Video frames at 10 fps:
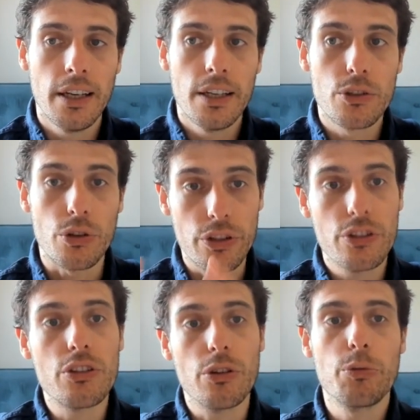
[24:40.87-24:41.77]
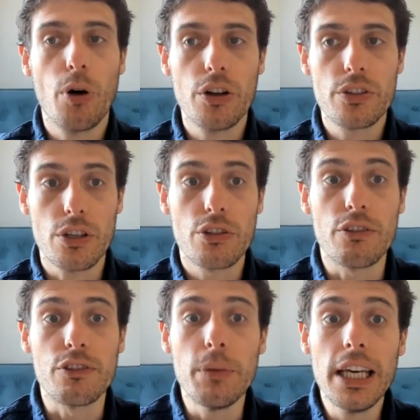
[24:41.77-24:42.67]
So this is this process. So
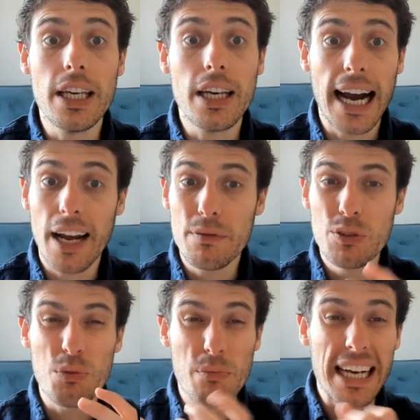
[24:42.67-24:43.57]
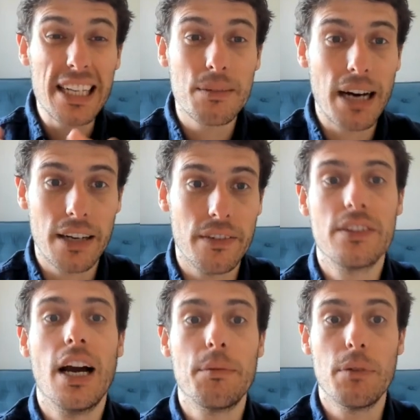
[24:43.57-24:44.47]
for me, I have tremendous amount of
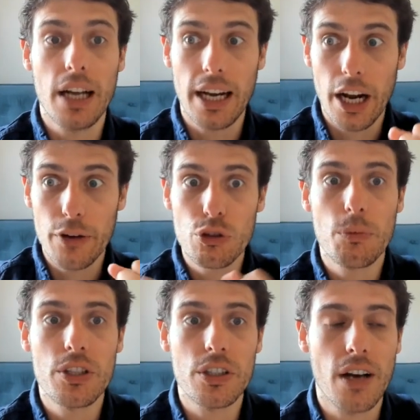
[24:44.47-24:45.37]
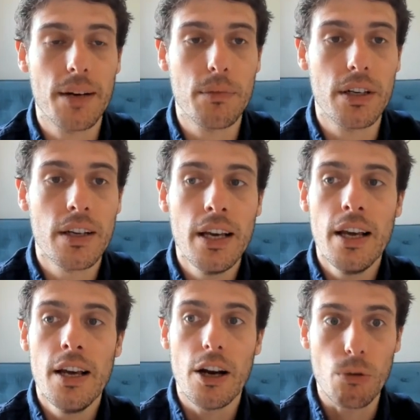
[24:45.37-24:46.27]
excitement. Like I have so much excitement
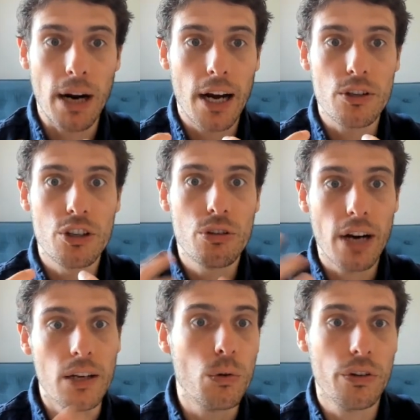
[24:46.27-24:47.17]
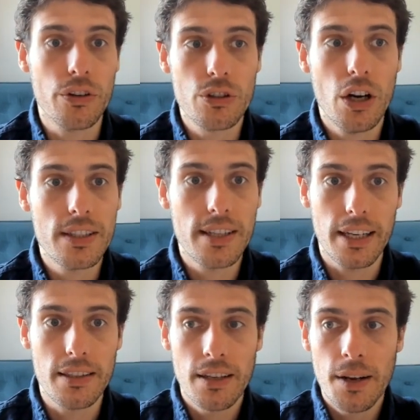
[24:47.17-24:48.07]
around creating all of this
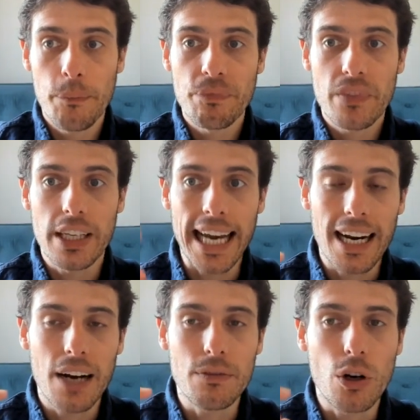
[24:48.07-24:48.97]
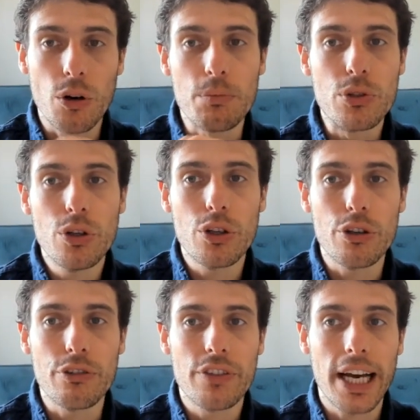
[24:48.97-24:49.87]
content, yet I've got to
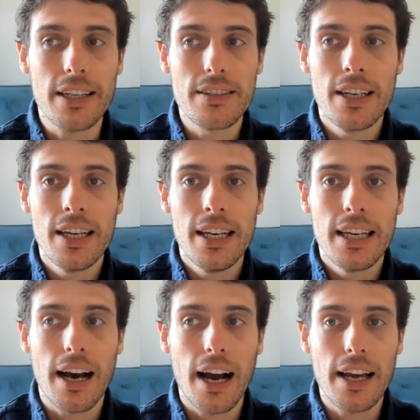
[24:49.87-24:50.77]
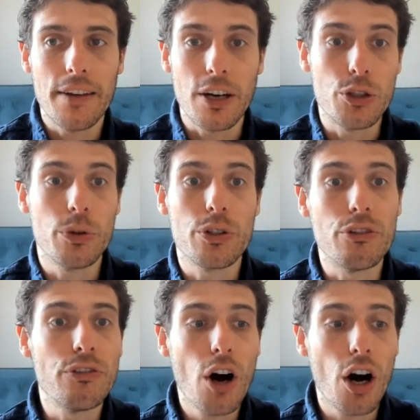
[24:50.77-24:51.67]
observe that if I do it too
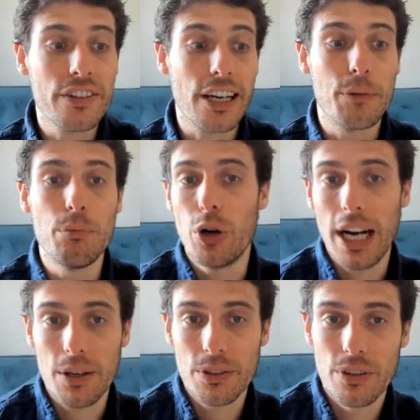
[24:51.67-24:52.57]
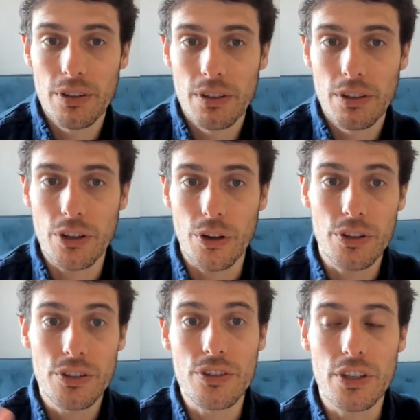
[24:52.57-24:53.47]
fast, I could burn out. You know,
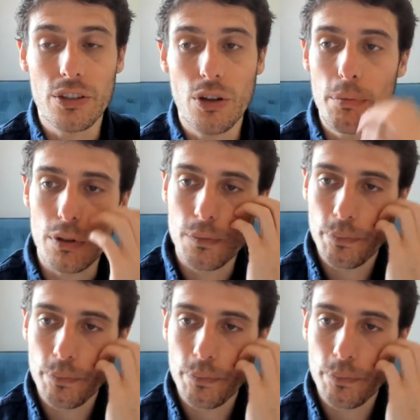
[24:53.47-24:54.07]
this is an example.